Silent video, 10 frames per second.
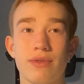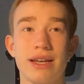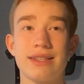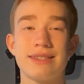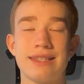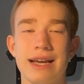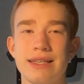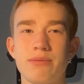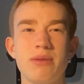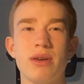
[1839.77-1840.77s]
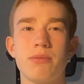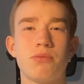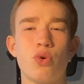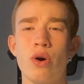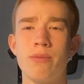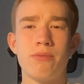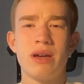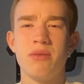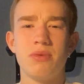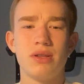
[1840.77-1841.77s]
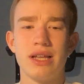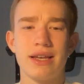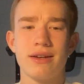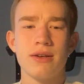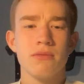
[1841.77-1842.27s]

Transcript: of like a text, maybe a poem, maybe like